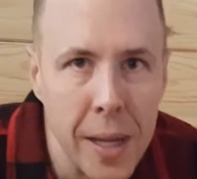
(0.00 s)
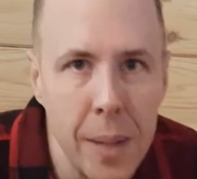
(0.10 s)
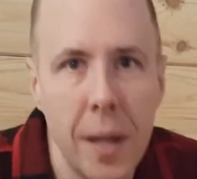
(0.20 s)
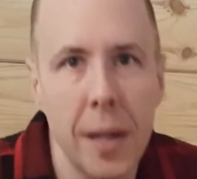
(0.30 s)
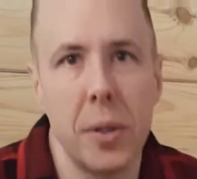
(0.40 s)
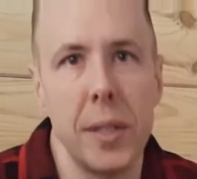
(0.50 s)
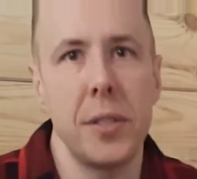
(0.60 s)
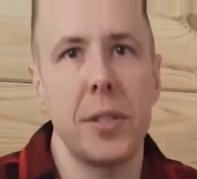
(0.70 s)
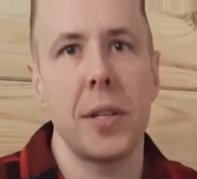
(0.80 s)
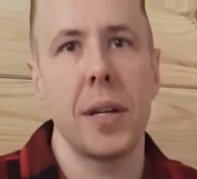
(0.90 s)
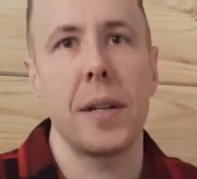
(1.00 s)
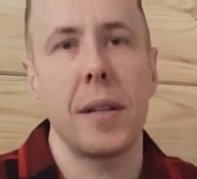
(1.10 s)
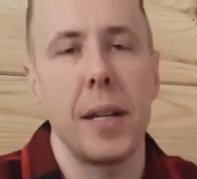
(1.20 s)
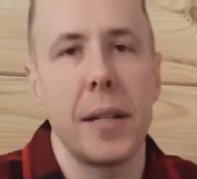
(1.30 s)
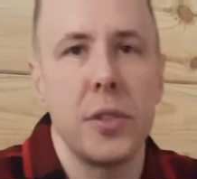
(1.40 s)
Hemlock Ridge.
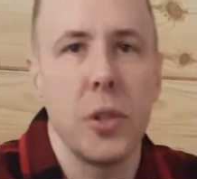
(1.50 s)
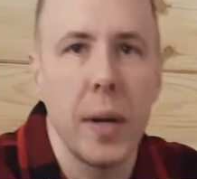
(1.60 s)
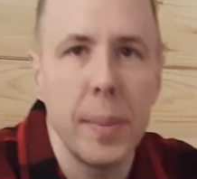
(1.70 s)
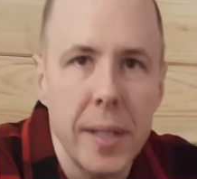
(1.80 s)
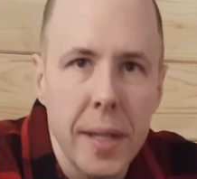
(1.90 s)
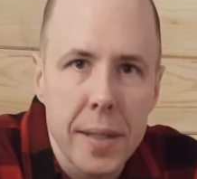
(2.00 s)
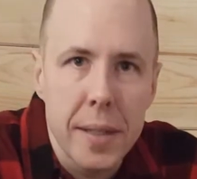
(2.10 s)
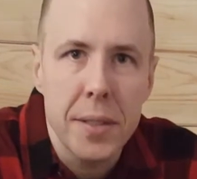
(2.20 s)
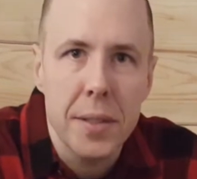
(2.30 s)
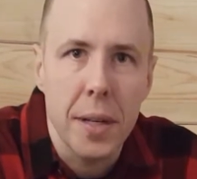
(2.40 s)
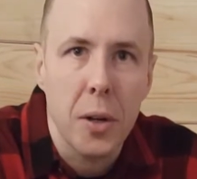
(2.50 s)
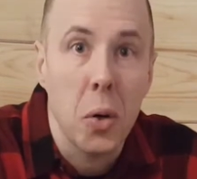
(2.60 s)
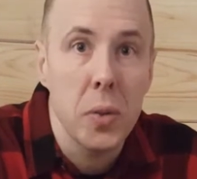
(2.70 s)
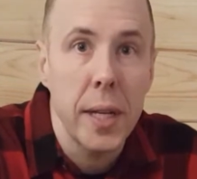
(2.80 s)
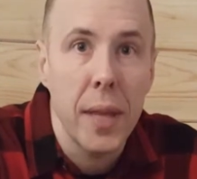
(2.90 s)
Glad you could join me. It's a
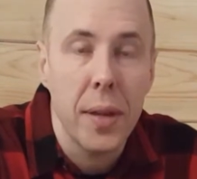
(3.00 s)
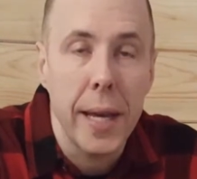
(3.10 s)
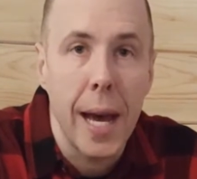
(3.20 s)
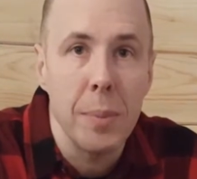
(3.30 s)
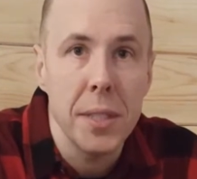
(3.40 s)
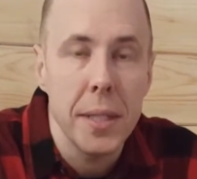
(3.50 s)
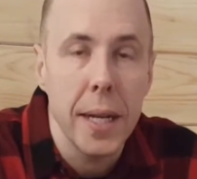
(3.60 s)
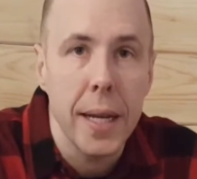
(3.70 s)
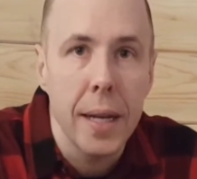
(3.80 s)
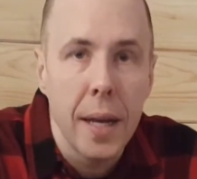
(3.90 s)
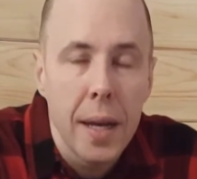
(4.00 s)
cold day at the cabin today.